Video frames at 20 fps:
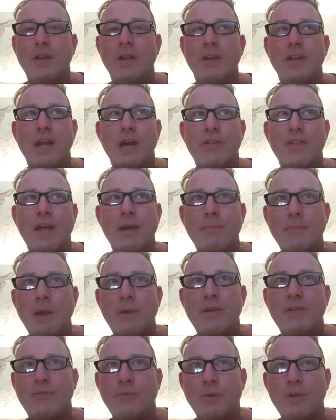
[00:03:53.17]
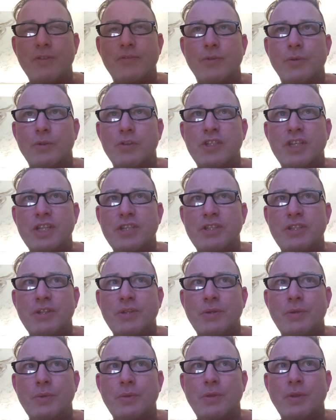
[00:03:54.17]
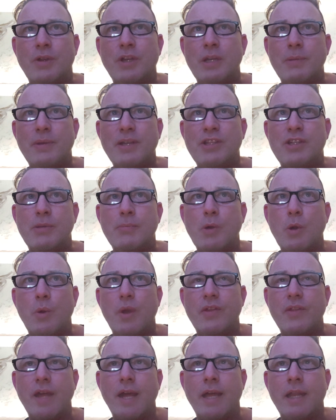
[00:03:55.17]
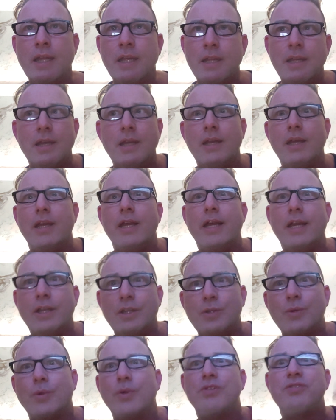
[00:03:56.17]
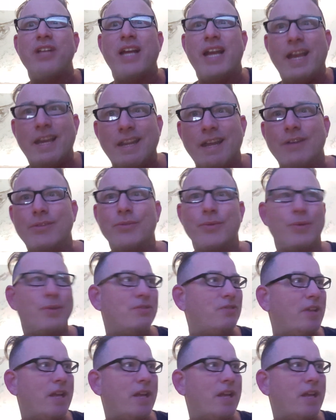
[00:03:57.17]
Now that Maui 44 G2, they're going to be demoing that indoors and outdoors.